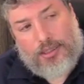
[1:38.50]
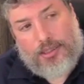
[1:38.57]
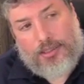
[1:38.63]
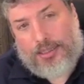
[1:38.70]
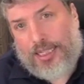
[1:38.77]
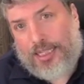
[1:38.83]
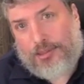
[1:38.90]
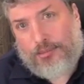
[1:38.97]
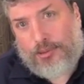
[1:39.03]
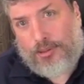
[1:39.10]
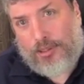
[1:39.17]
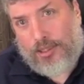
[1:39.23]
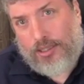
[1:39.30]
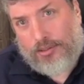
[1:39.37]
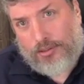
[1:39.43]
the
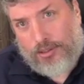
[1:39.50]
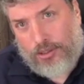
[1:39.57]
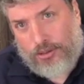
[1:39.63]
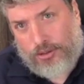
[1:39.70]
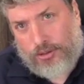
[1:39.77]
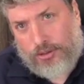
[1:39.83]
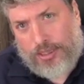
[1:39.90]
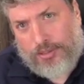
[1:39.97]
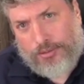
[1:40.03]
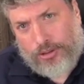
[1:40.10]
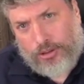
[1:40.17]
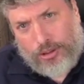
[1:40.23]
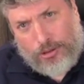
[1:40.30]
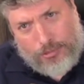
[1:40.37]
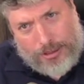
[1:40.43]
animal unkosher? Now it
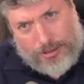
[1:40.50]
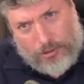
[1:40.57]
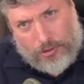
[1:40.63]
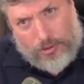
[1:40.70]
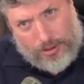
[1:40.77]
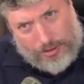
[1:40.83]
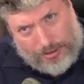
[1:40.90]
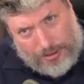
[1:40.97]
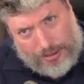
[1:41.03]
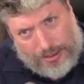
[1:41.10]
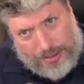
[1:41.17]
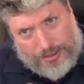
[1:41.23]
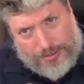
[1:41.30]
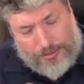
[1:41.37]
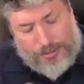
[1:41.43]
should be or
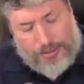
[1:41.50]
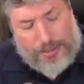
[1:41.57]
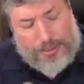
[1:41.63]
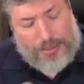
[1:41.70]
unclean.